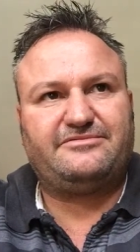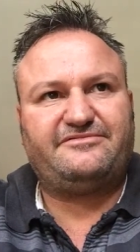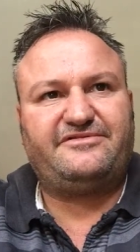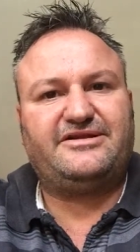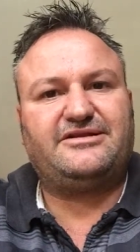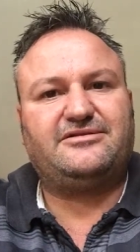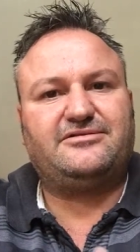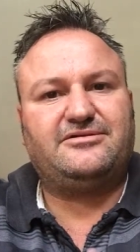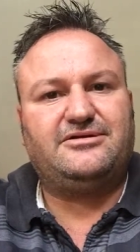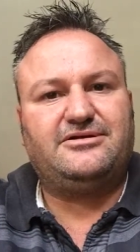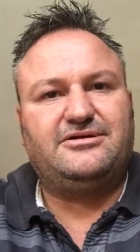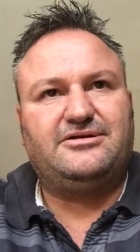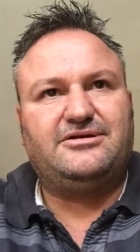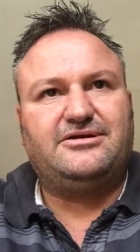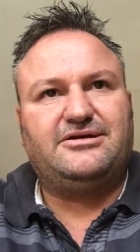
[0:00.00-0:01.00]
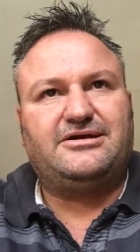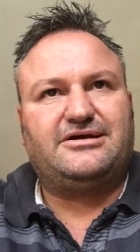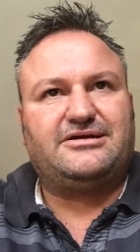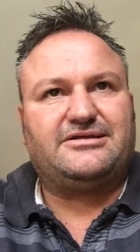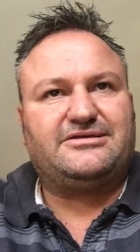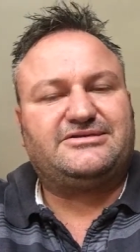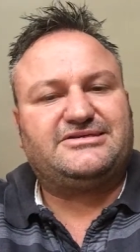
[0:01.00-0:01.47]
feel
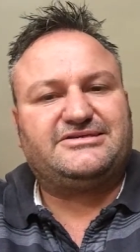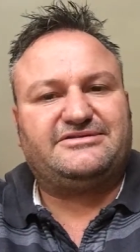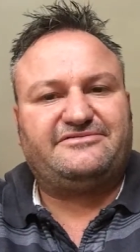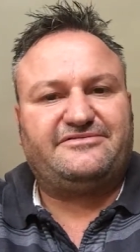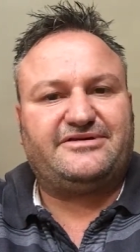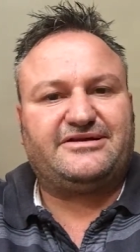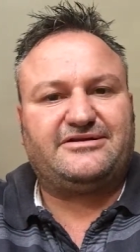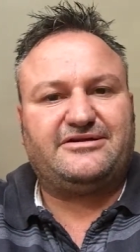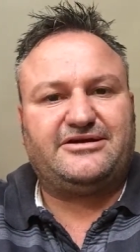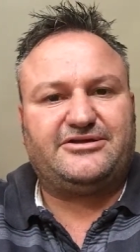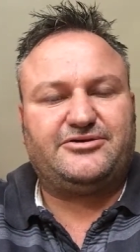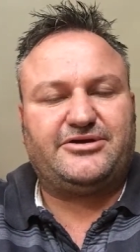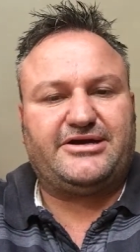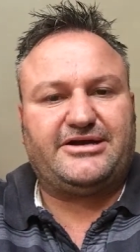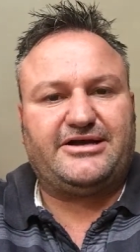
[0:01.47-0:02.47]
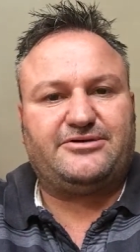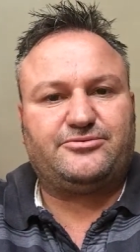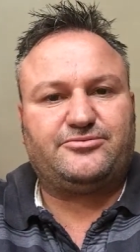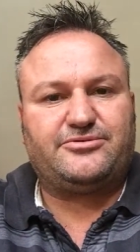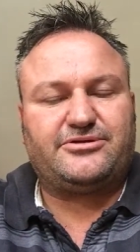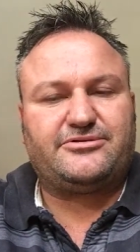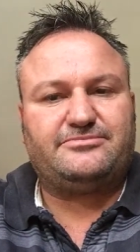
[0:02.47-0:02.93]
this is a fun guy to hang
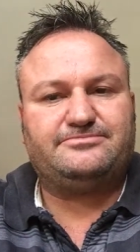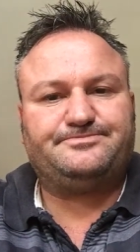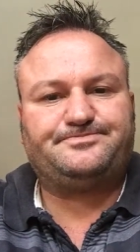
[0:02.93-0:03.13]
out with.